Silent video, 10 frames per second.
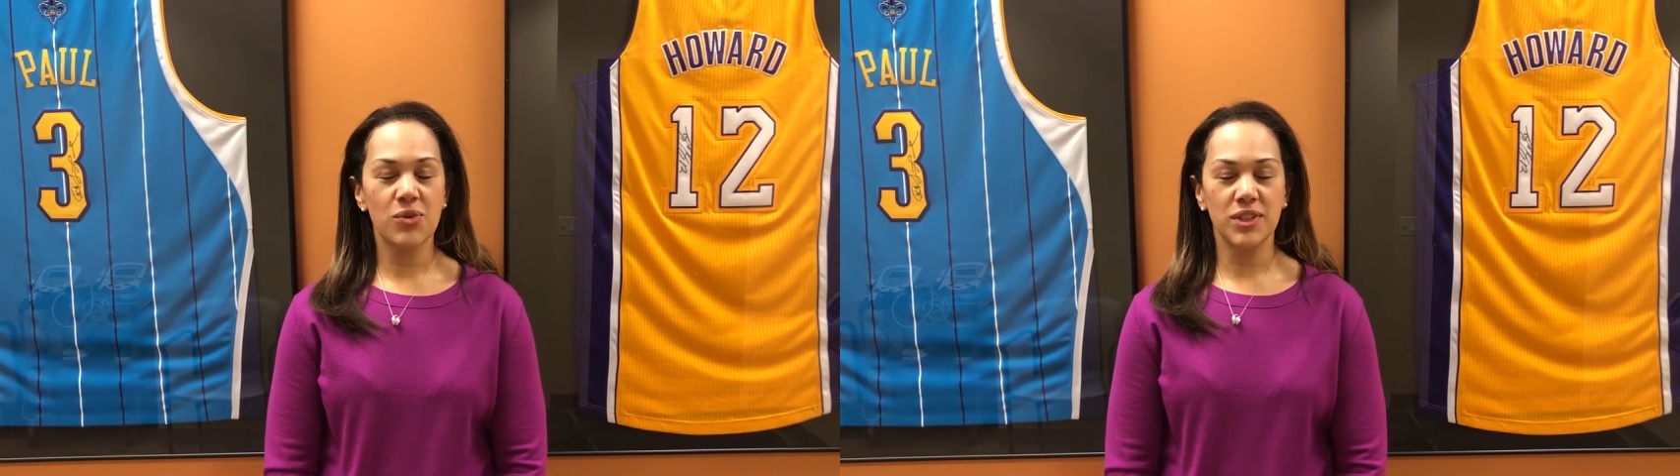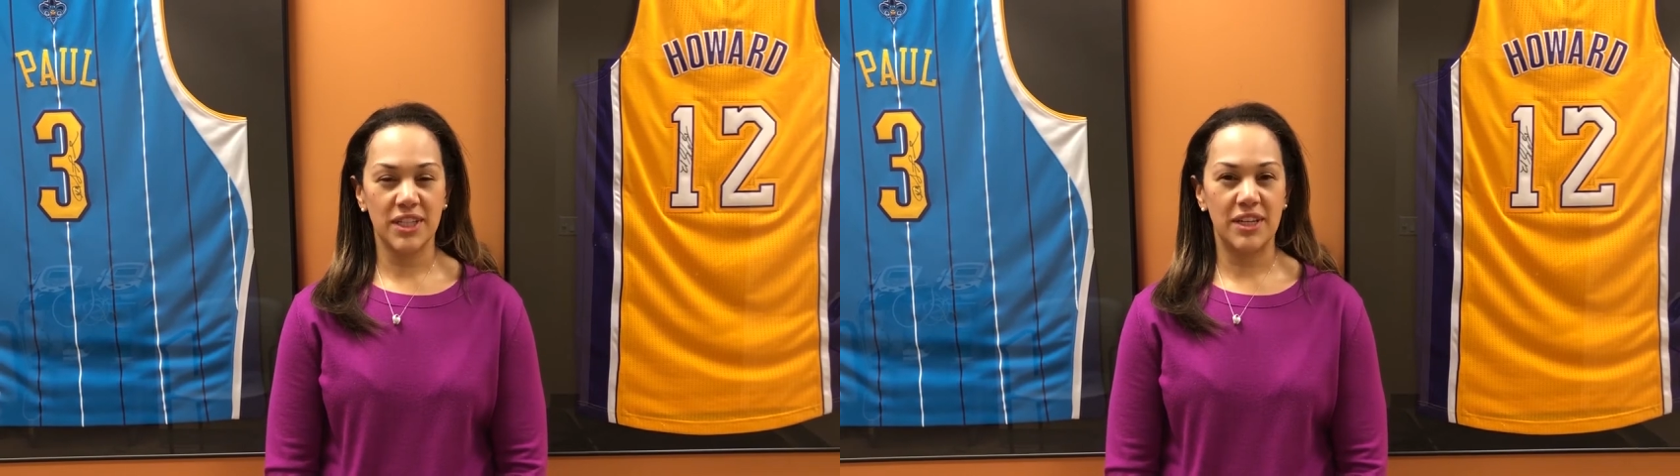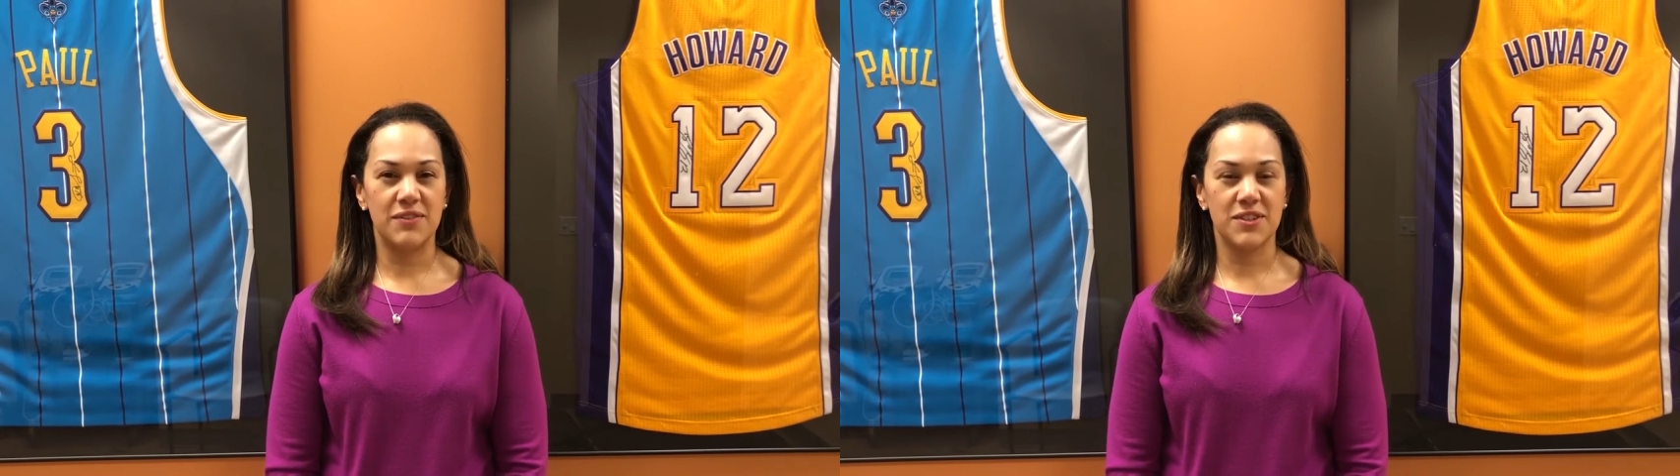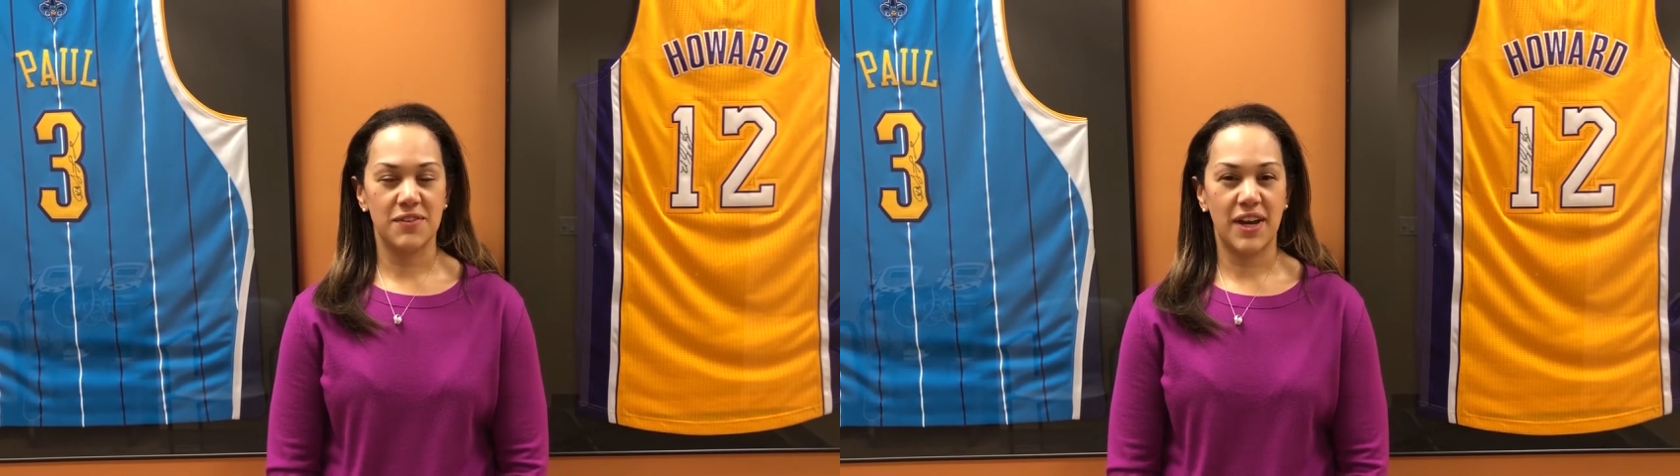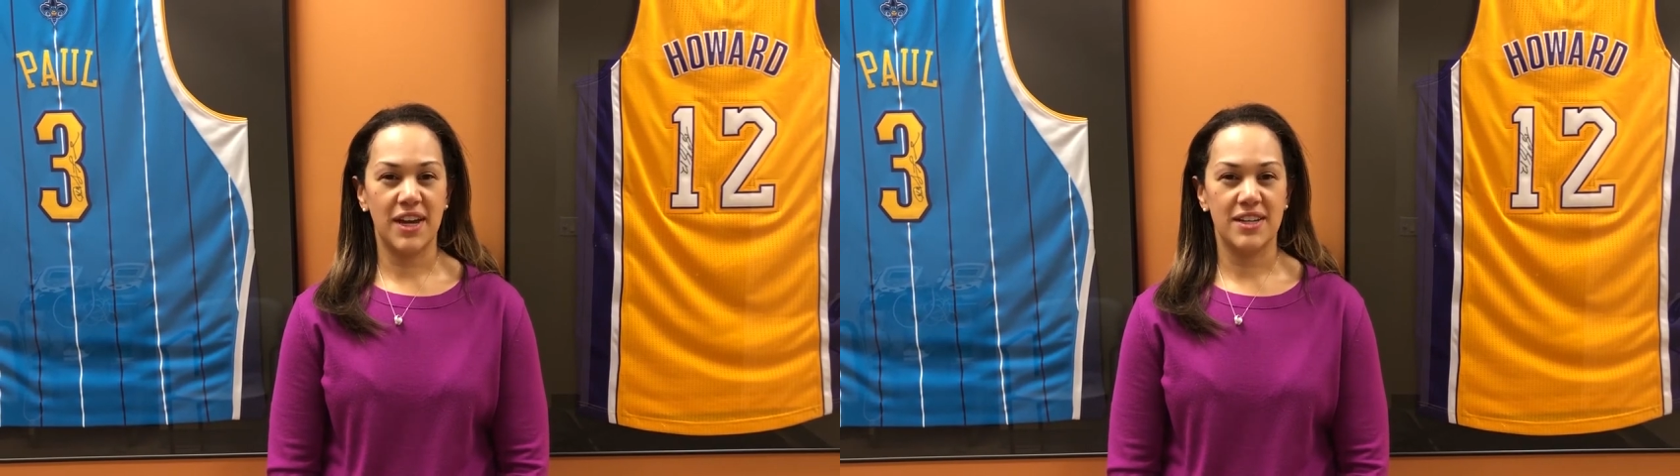relieved to
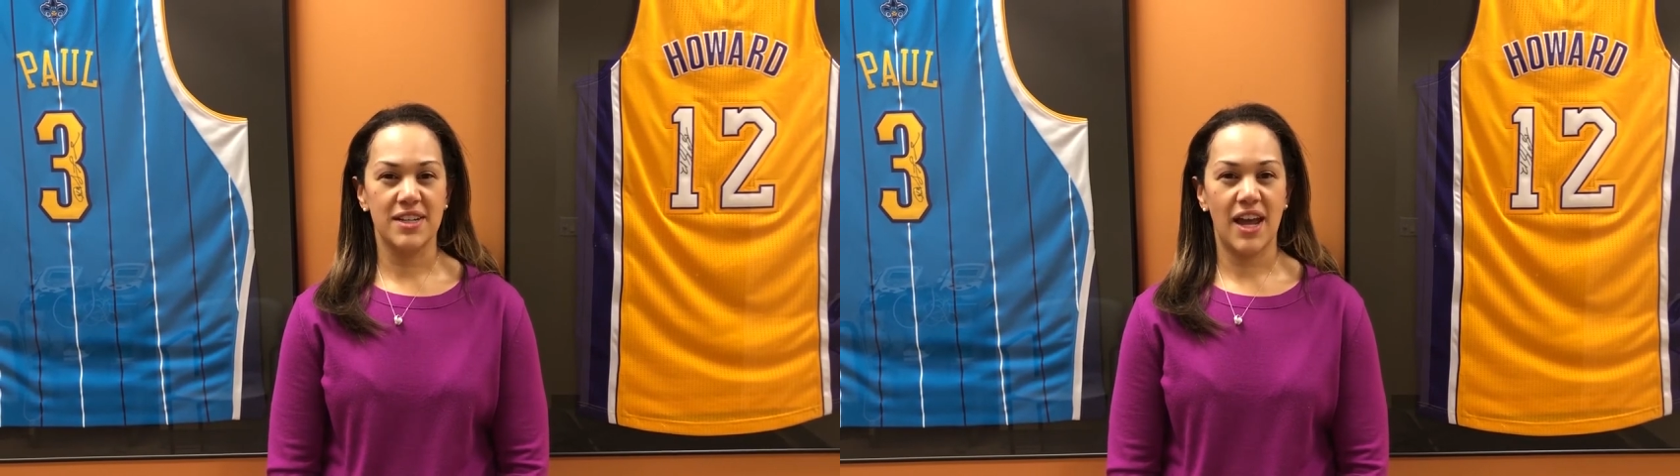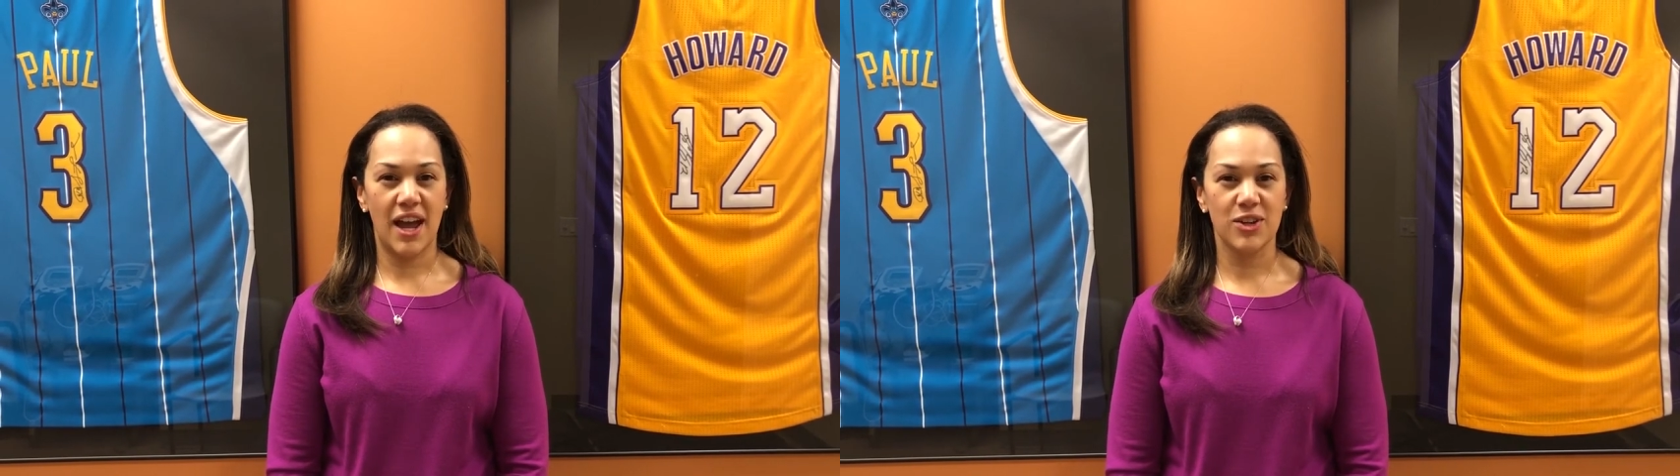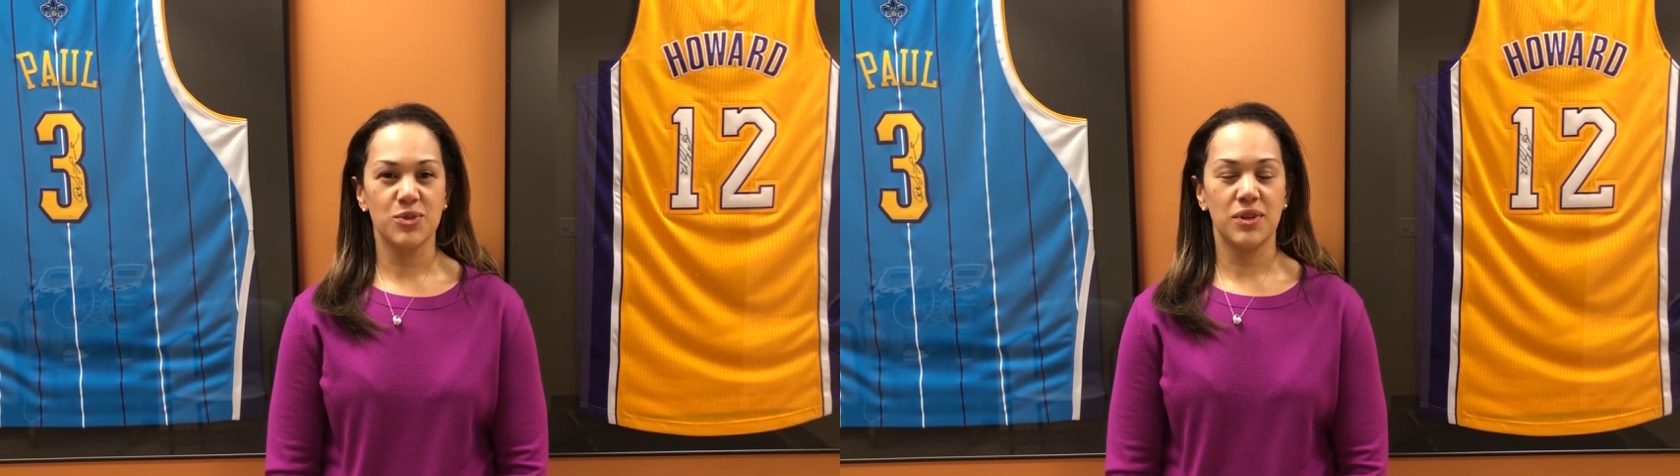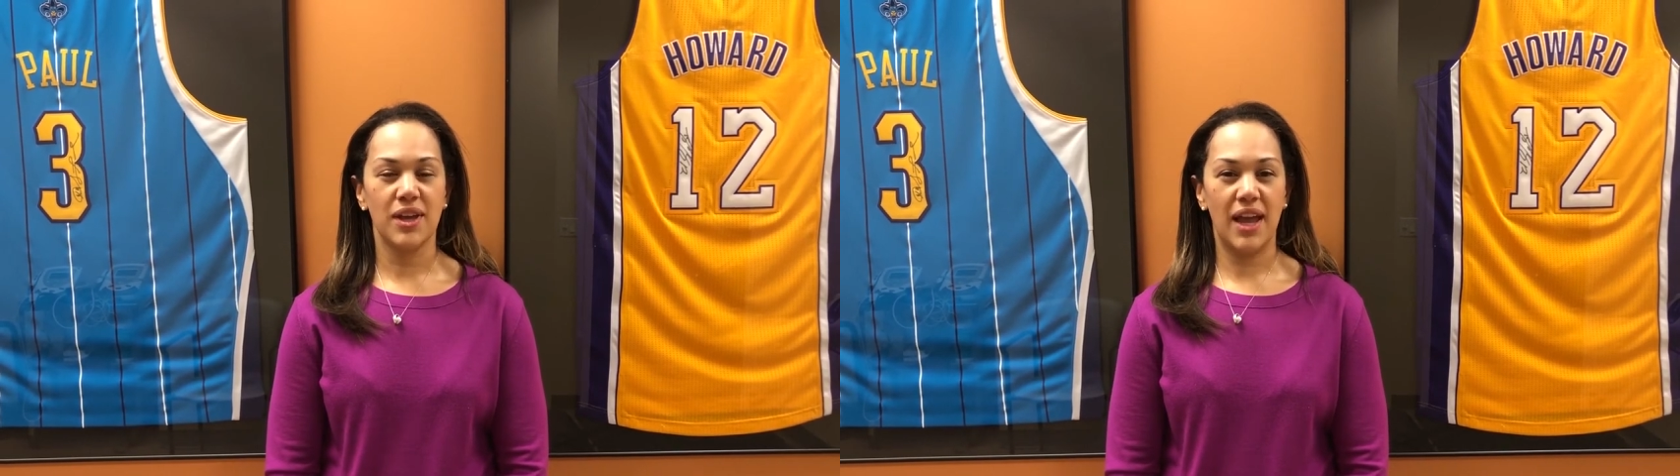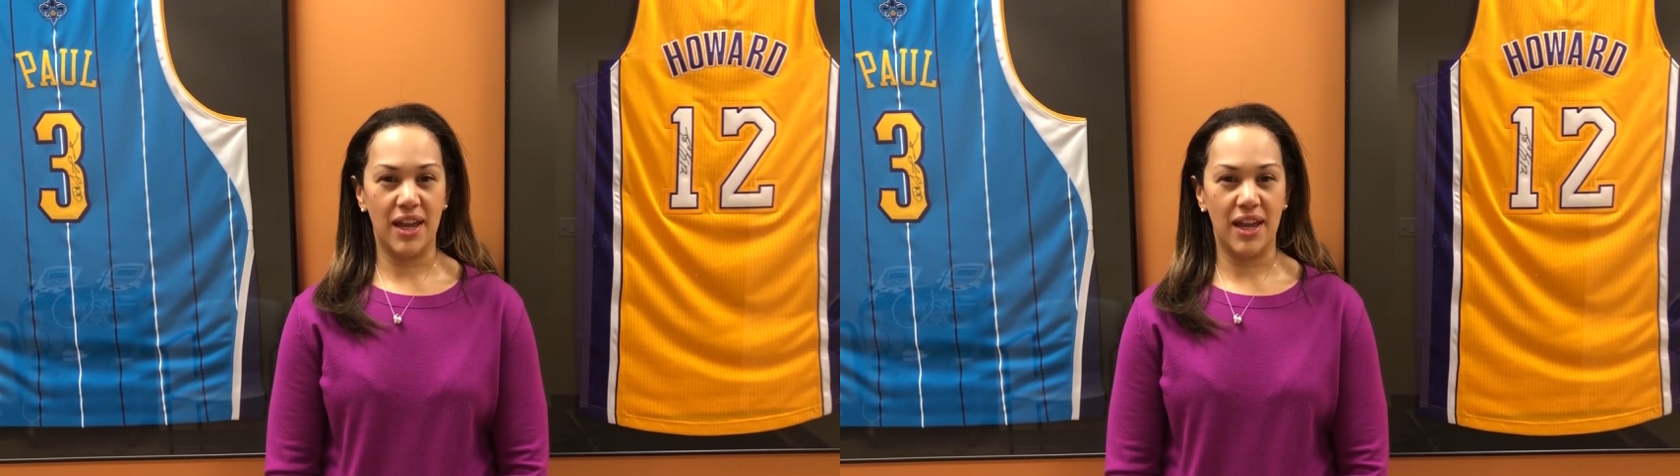find an actual